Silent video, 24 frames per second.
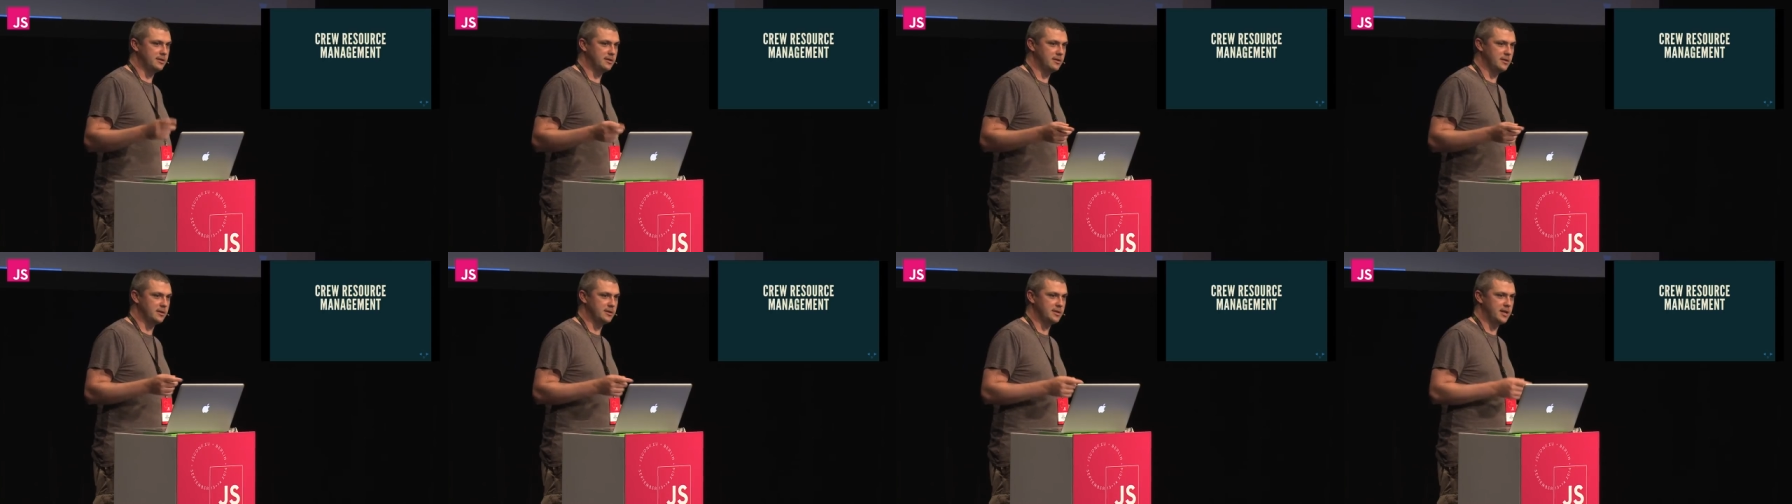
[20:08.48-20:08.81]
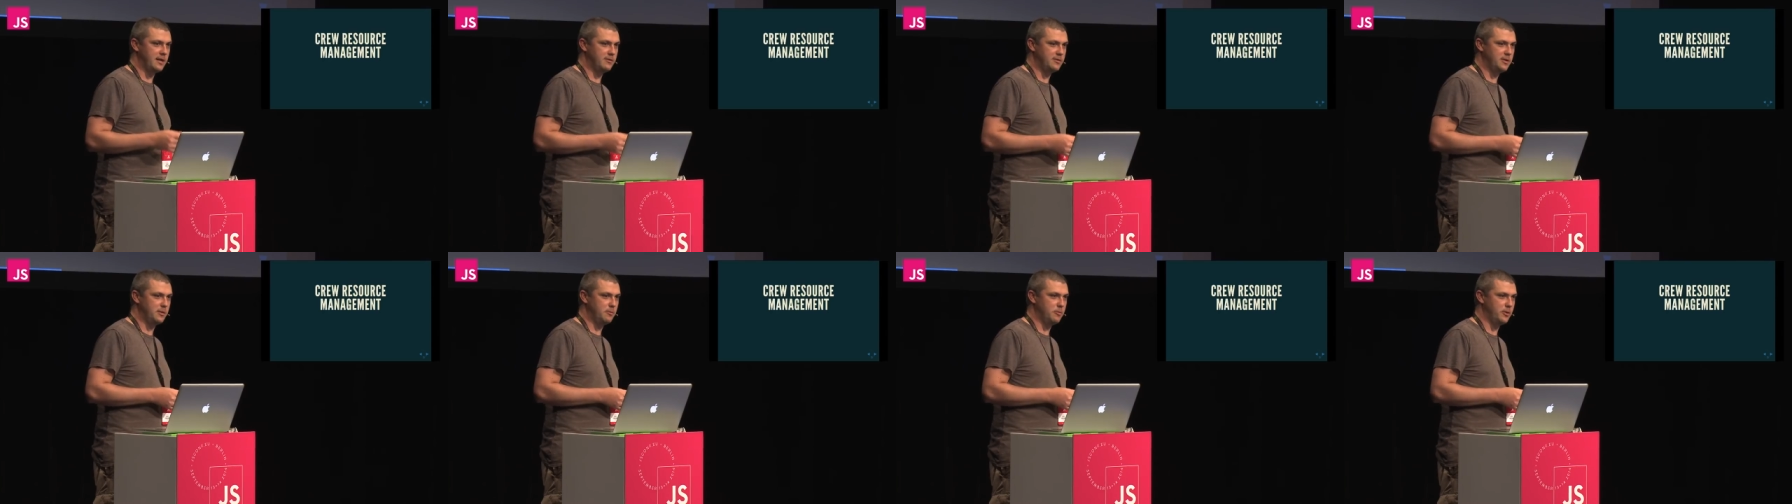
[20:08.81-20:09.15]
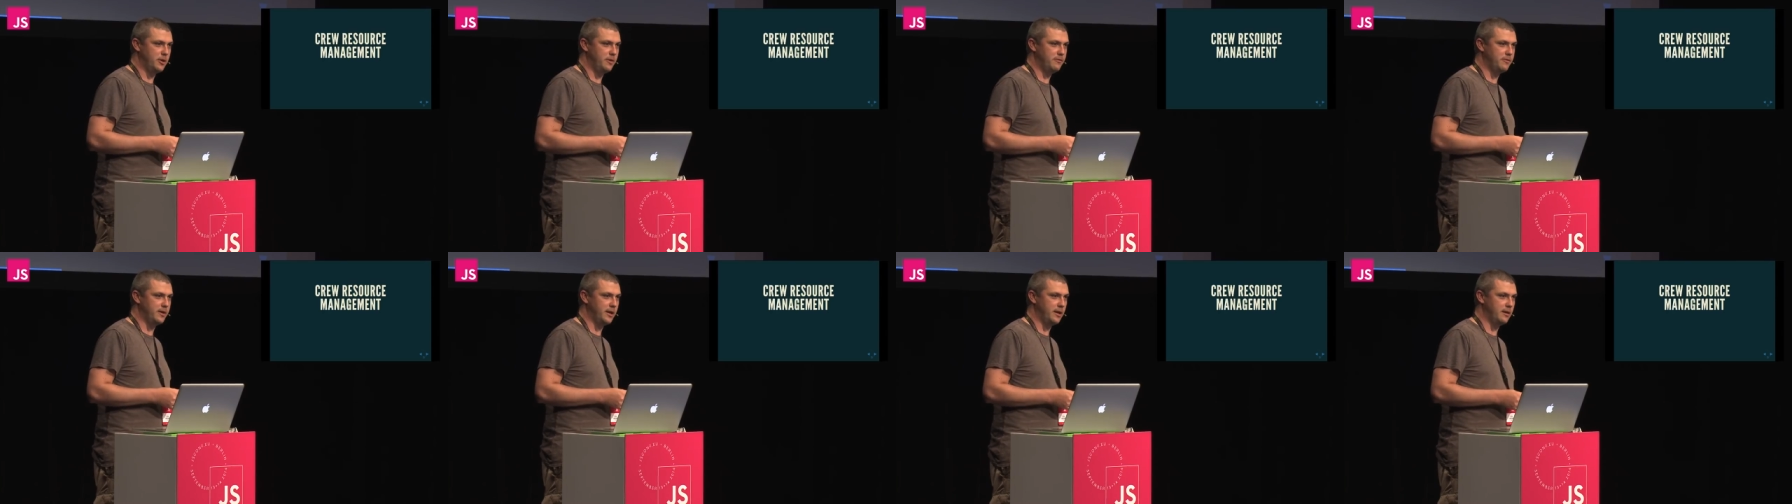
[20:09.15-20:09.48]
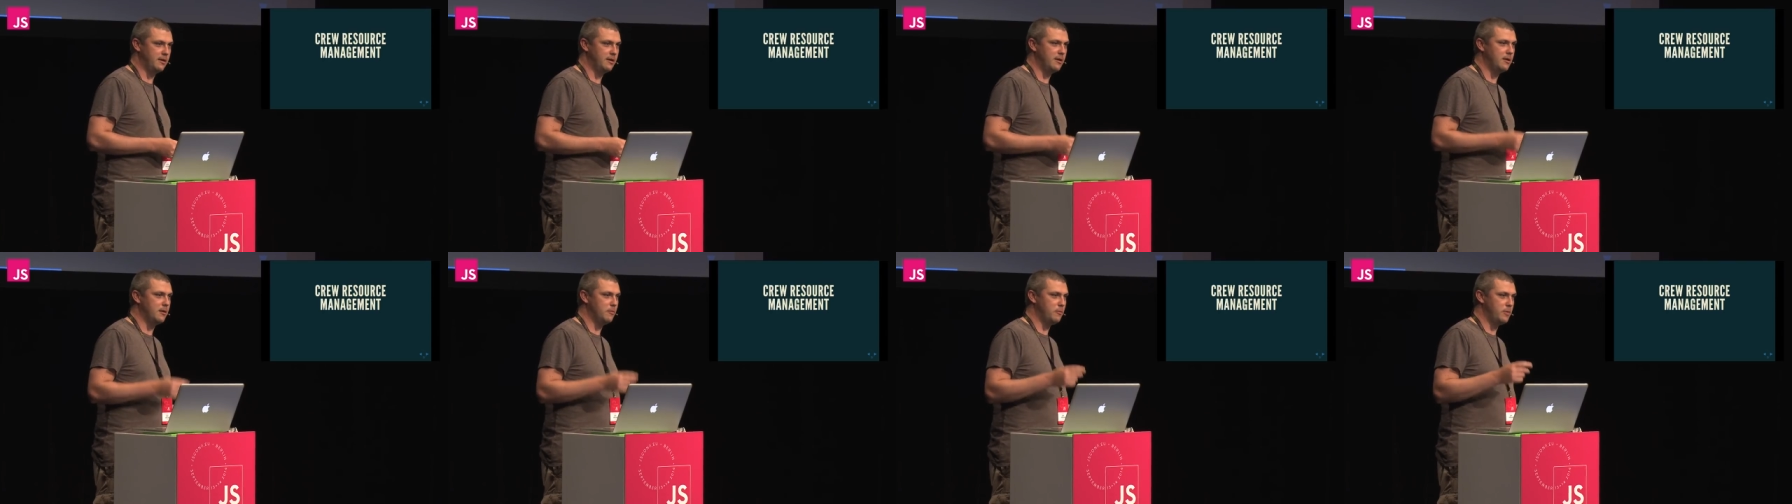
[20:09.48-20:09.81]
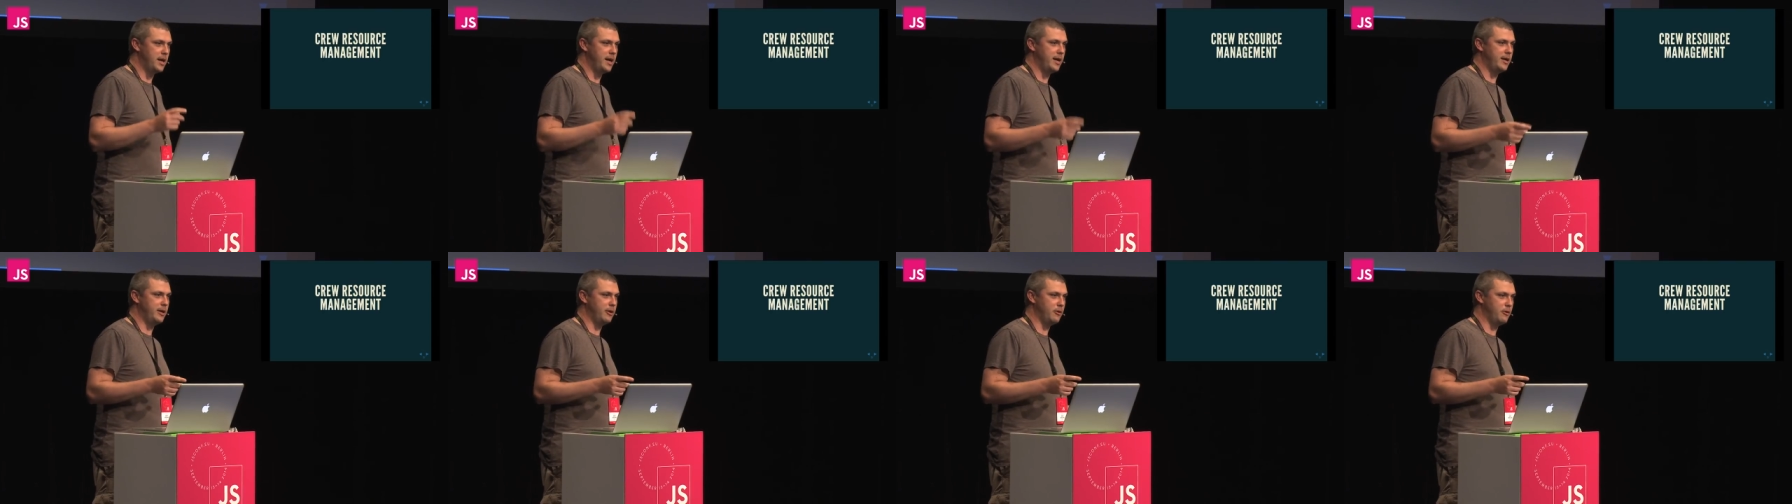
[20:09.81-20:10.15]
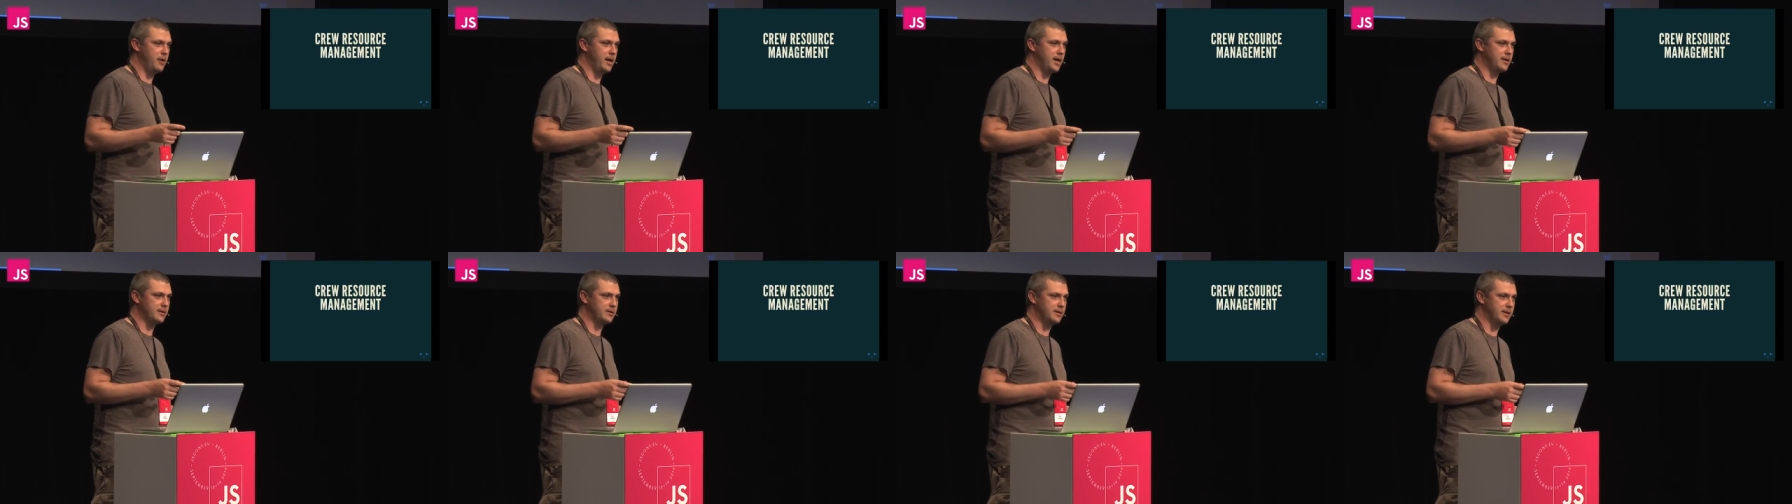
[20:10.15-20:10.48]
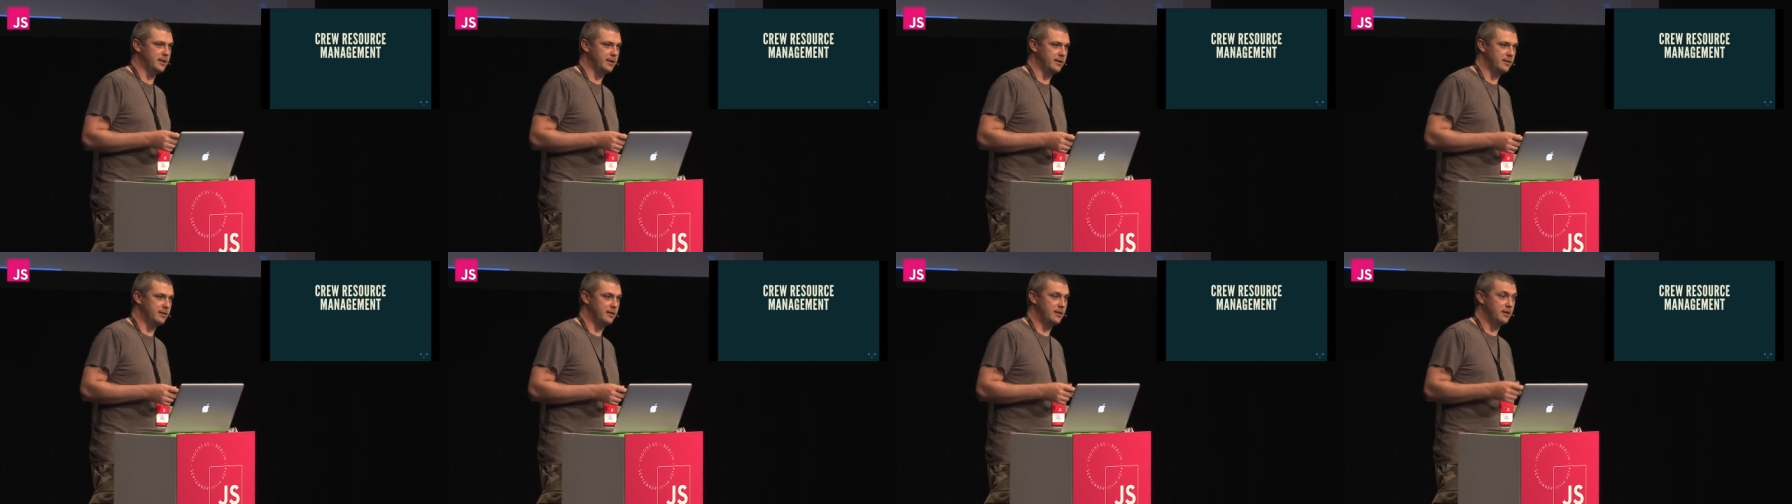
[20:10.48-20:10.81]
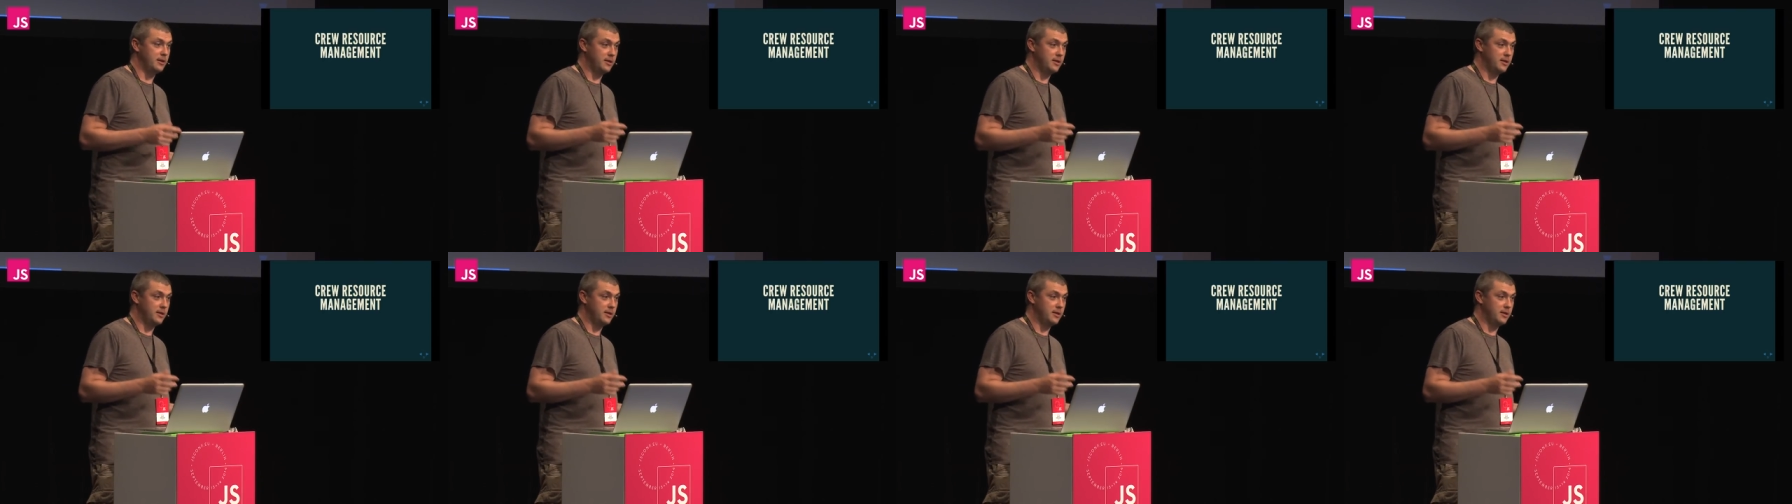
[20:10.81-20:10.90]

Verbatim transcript: to the safety briefing, plan your exit.